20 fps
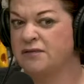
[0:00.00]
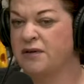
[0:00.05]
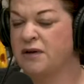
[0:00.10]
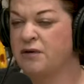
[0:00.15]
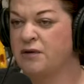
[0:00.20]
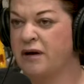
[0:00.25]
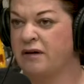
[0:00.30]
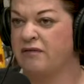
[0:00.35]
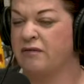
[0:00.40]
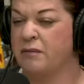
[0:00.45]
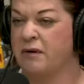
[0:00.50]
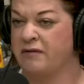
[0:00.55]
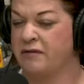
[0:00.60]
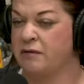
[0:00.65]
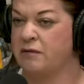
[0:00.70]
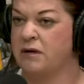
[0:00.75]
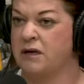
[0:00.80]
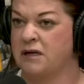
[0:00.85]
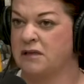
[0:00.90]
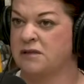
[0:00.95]
feet away from
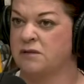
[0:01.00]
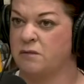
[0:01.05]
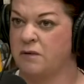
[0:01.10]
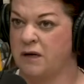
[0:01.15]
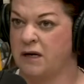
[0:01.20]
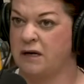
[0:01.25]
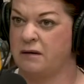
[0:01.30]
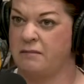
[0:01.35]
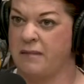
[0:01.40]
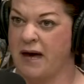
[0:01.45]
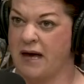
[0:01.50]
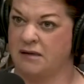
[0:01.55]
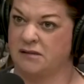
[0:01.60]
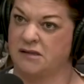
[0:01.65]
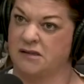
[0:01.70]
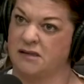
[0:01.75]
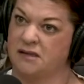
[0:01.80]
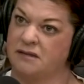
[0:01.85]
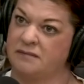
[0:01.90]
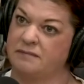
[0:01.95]
everyone else wearing a
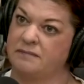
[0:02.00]
mask.